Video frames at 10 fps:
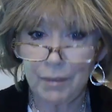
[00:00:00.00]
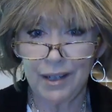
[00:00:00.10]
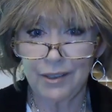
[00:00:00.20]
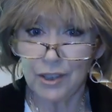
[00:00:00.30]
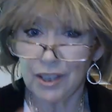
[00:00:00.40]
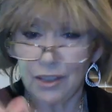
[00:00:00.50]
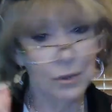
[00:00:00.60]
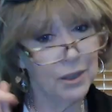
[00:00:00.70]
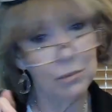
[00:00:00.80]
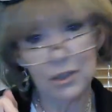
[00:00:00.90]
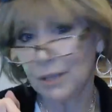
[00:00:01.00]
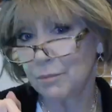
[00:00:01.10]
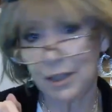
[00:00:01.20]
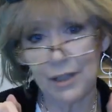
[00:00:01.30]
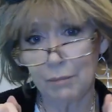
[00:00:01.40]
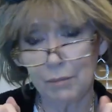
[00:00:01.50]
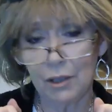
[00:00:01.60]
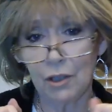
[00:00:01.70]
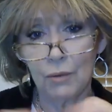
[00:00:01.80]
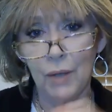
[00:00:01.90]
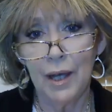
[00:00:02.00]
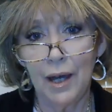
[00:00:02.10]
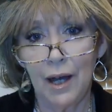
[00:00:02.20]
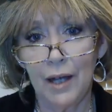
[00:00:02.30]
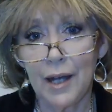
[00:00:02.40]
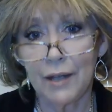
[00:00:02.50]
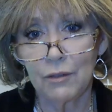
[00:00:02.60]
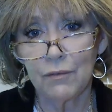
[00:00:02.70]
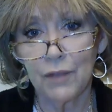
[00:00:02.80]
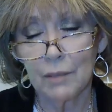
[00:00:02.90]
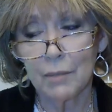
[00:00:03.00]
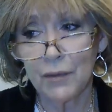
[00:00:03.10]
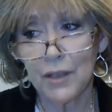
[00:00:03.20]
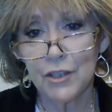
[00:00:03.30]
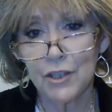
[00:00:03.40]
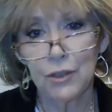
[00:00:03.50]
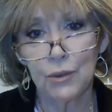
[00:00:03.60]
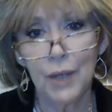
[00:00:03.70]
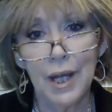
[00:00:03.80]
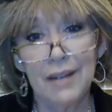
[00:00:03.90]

and you can always put something down below on how you feel about this too,